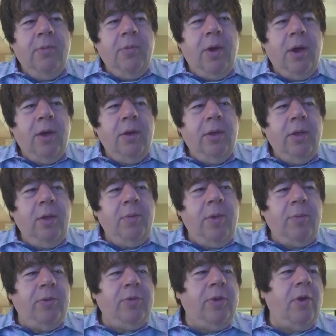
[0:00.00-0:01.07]
where if
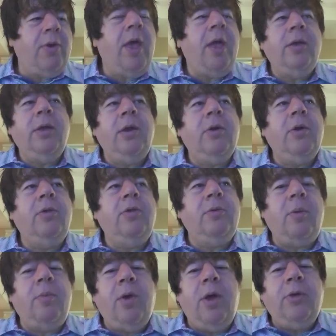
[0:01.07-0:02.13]
people say, okay, you know,
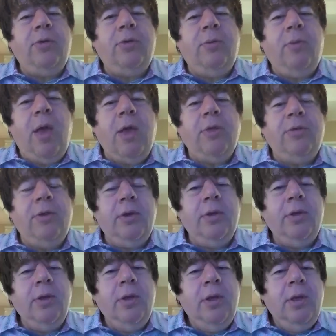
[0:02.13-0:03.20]
consumer prices are
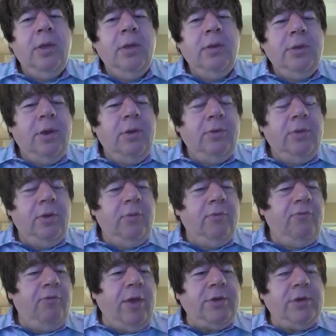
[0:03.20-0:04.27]
rising, you know, due to
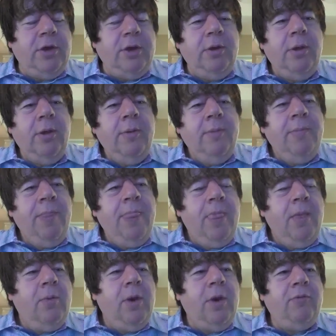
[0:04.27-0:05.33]
inflation,
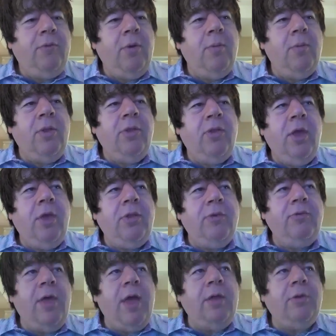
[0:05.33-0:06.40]
whatever one thinks
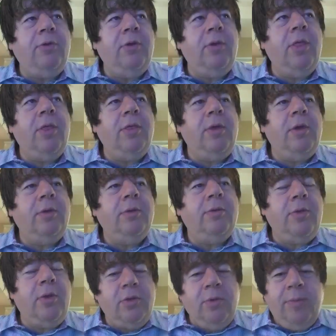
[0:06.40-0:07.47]
of that. Certainly the
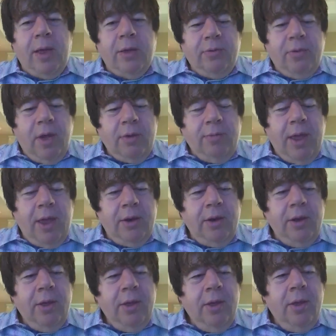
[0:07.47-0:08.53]
central banks have gone mad,
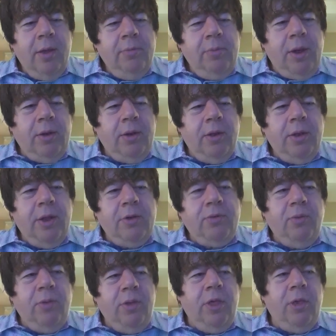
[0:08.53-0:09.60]
but
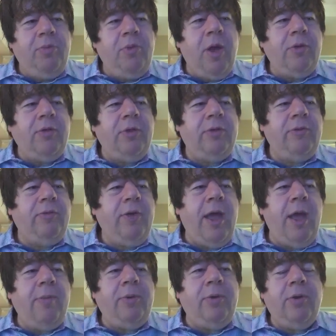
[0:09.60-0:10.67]
it's really a process of
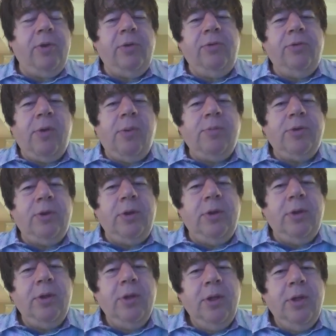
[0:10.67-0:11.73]
capital consumption.